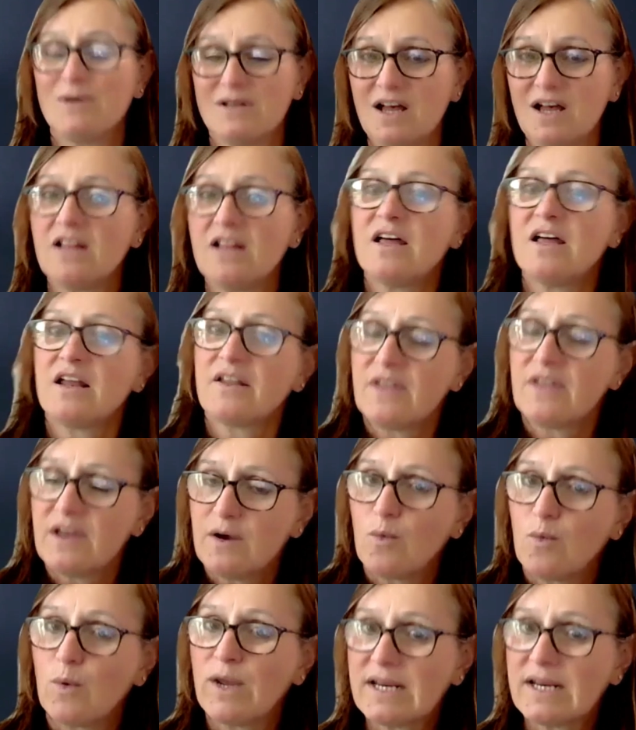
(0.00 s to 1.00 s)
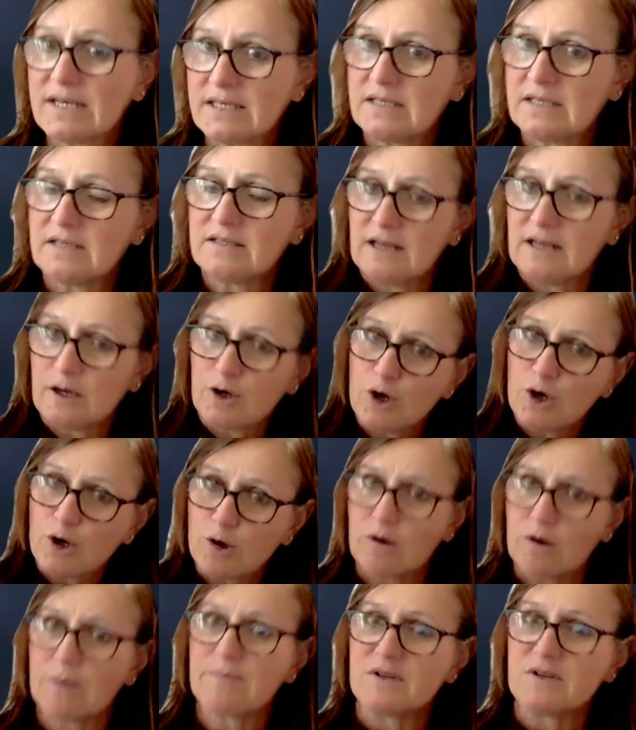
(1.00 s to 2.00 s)
but a lot of the weaknesses that
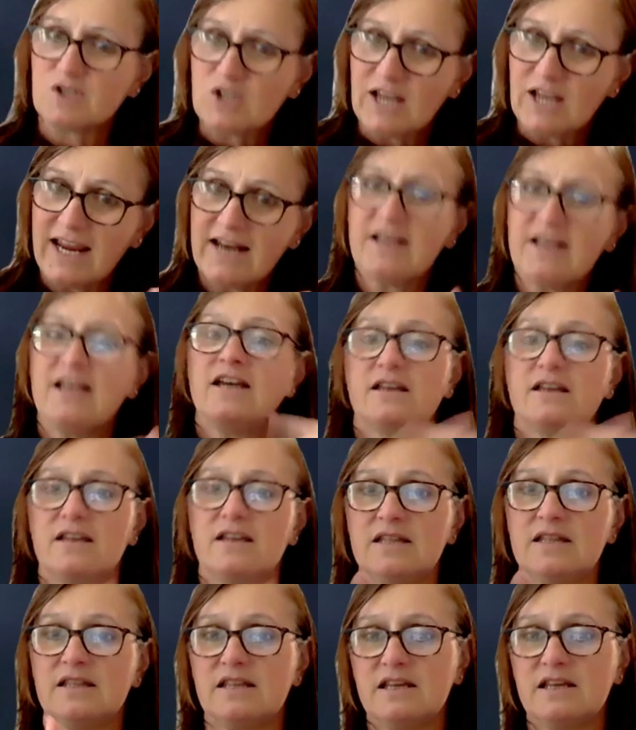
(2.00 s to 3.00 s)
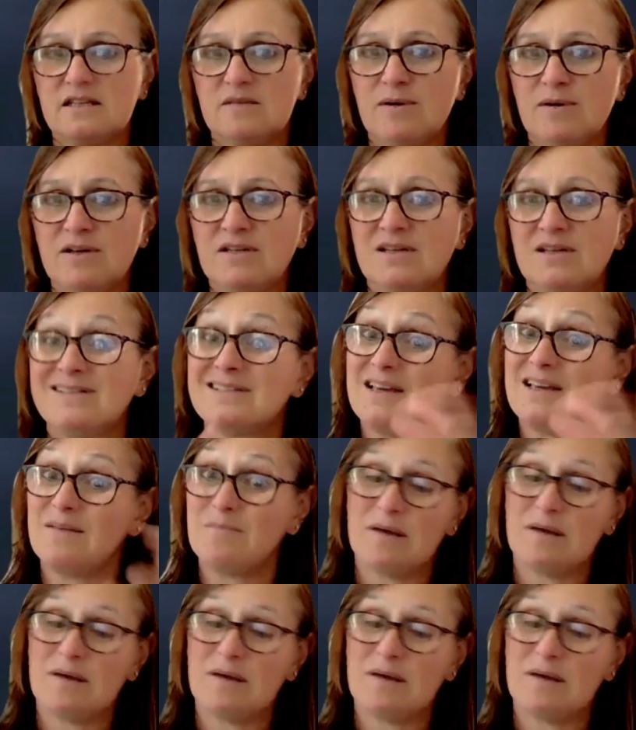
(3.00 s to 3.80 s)
occur up the chain can lead to bunions.